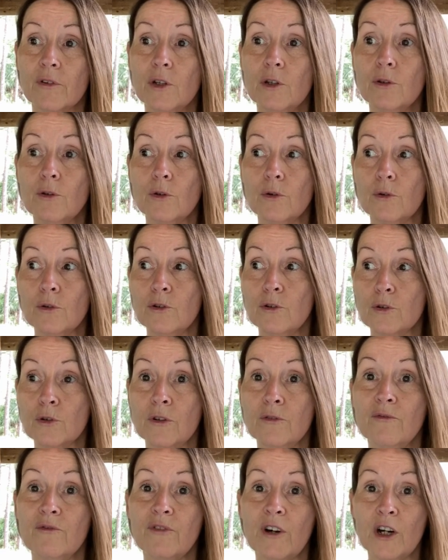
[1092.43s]
you know,
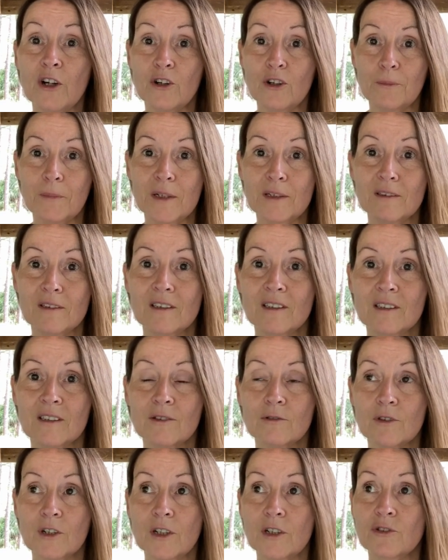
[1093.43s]
your
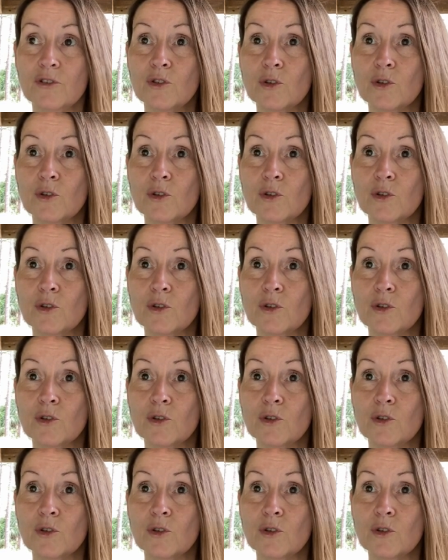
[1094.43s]
environments, right?